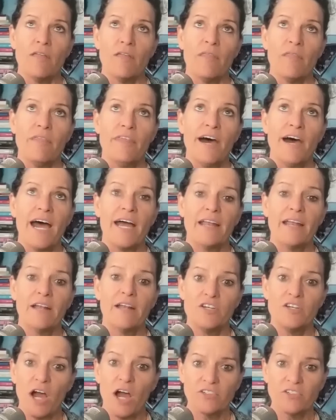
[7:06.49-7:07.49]
that
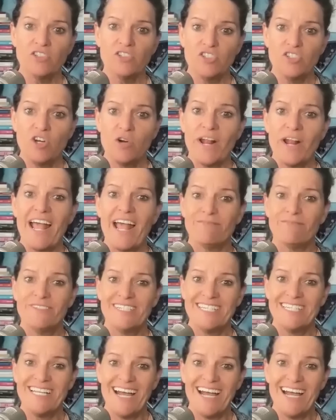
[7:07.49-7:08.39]
doctors don't have